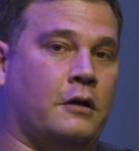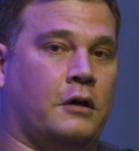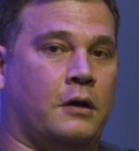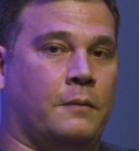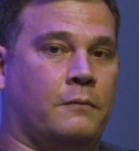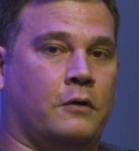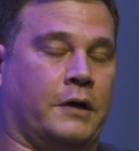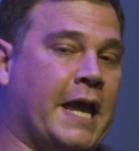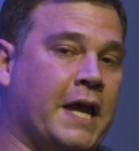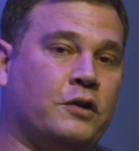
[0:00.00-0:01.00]
or
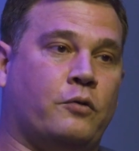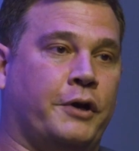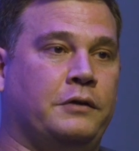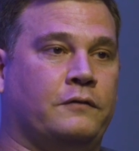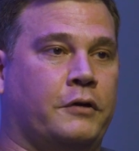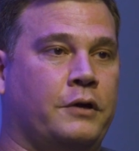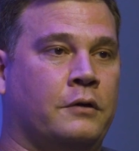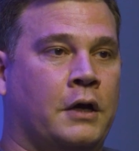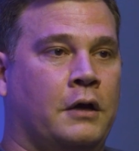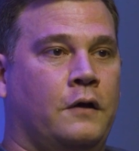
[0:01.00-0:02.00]
canned queries for you.
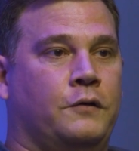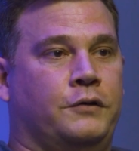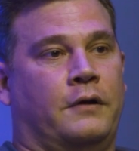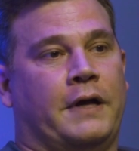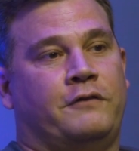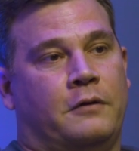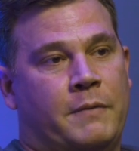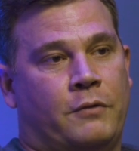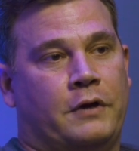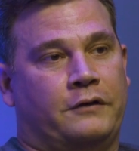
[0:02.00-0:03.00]
So you don't have to
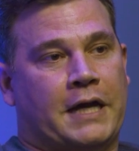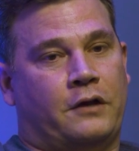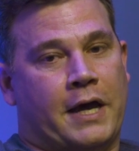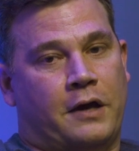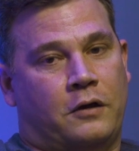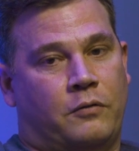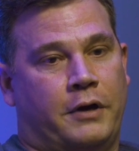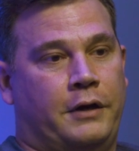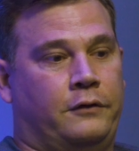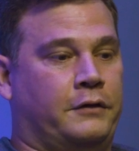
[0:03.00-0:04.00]
remember exactly how to
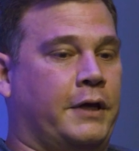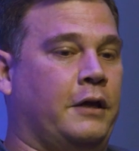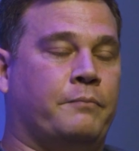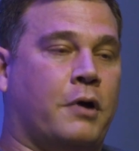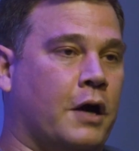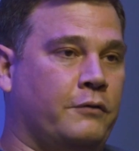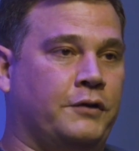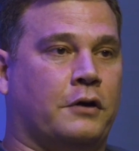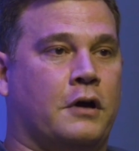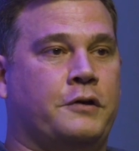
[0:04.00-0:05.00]
query, say, pod
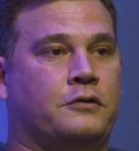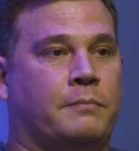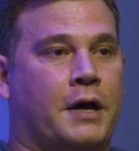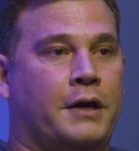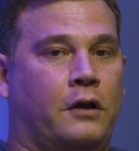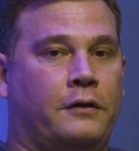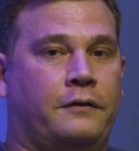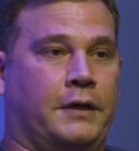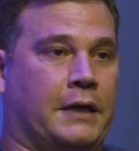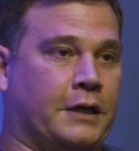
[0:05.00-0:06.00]
restarts or pod
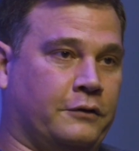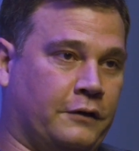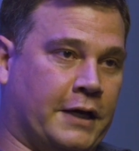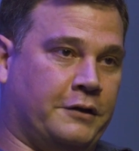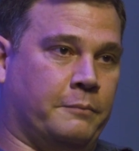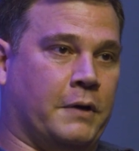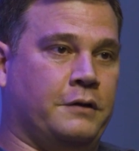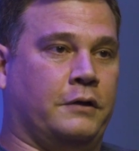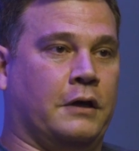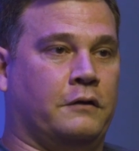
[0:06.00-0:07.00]
health. It actually just has a
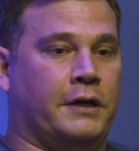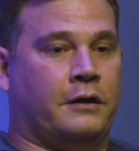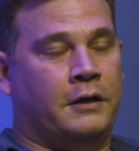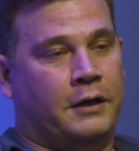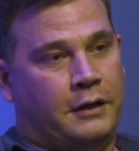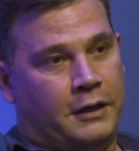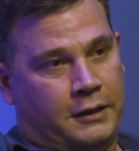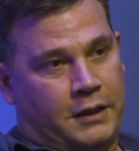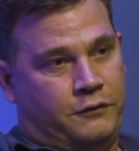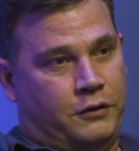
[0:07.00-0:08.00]
button you can click.
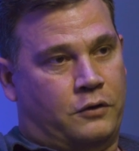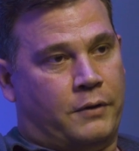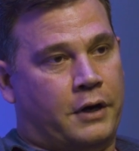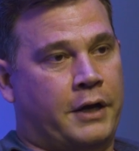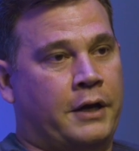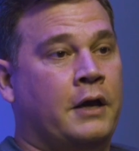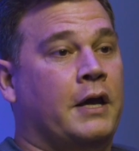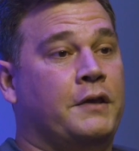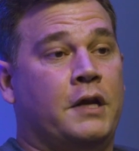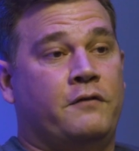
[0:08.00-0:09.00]
It gives you the query.
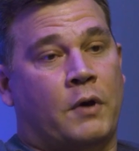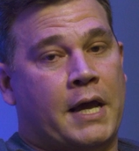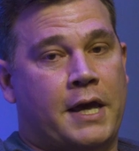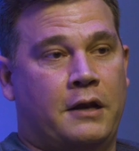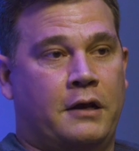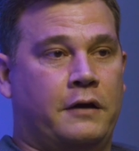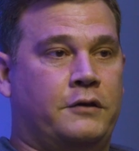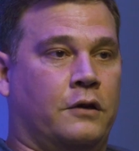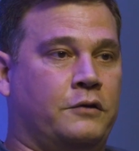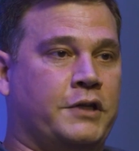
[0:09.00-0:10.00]
And then if you want to edit it,
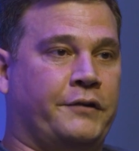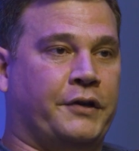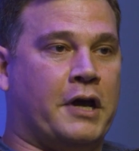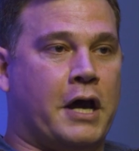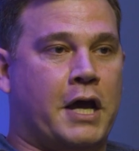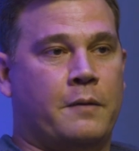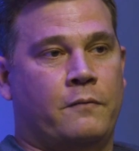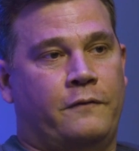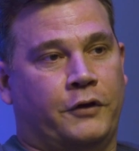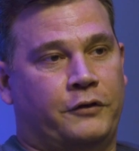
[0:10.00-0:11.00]
change the
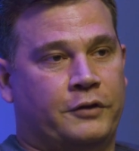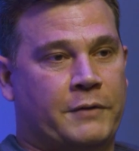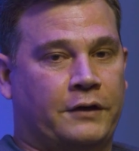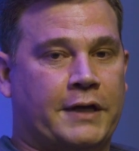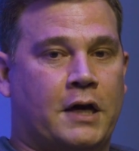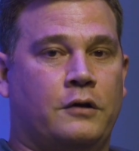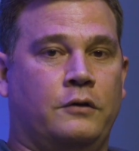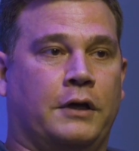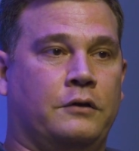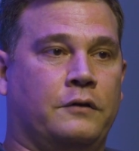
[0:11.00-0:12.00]
time, filter some things out,
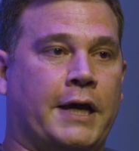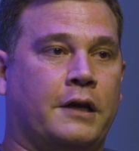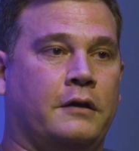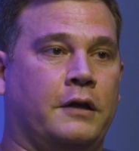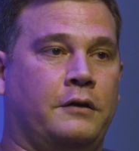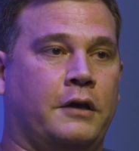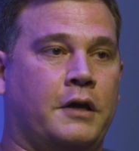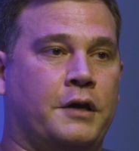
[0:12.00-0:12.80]
you can do that in the